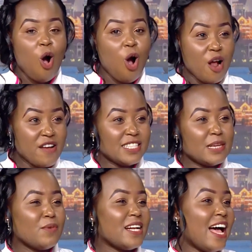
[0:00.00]
or
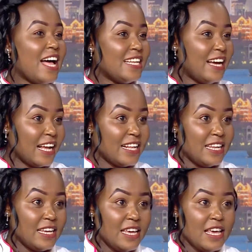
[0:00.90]
someone had
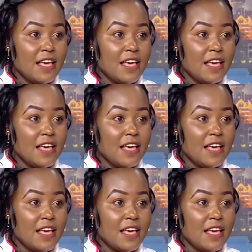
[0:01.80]
acne